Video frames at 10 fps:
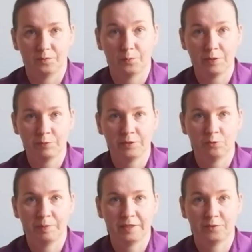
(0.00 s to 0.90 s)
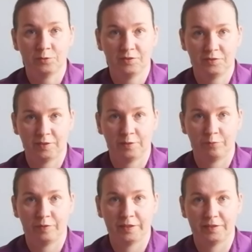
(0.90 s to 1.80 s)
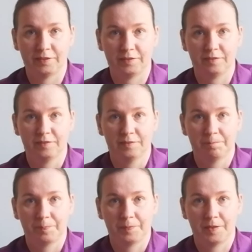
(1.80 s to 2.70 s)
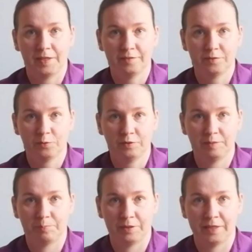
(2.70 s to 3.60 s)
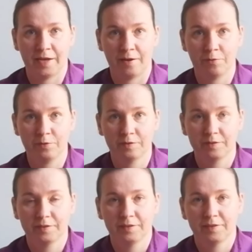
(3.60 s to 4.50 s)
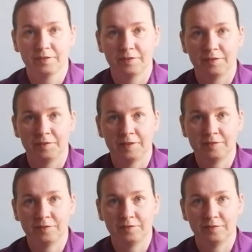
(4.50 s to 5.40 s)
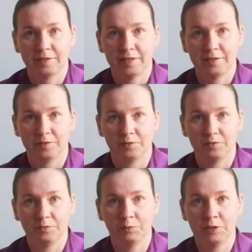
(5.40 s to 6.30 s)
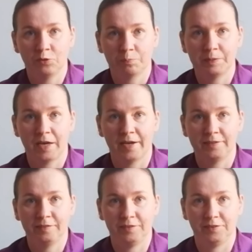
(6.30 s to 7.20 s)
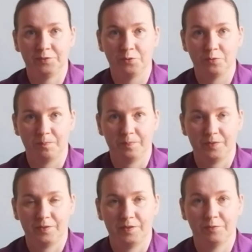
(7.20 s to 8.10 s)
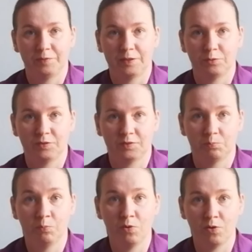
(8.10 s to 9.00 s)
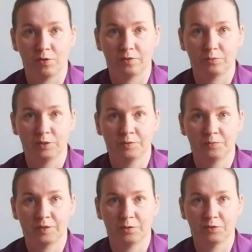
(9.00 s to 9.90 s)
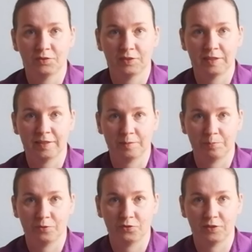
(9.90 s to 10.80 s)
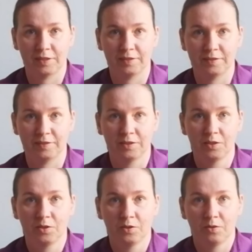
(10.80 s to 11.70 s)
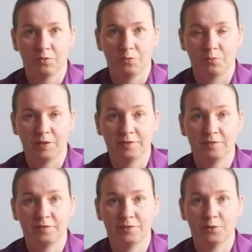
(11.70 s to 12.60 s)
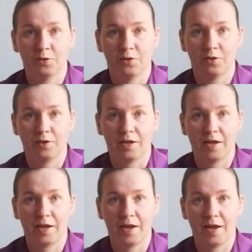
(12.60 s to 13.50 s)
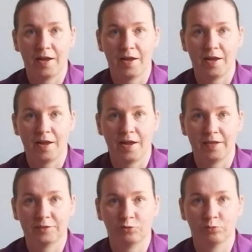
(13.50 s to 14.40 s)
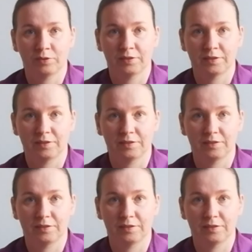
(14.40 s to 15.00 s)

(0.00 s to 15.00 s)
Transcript: When we go back to the self-finding, let's go deeper. Now, let's say we look behind the ego, if there is more, if there is another personality. What is your actual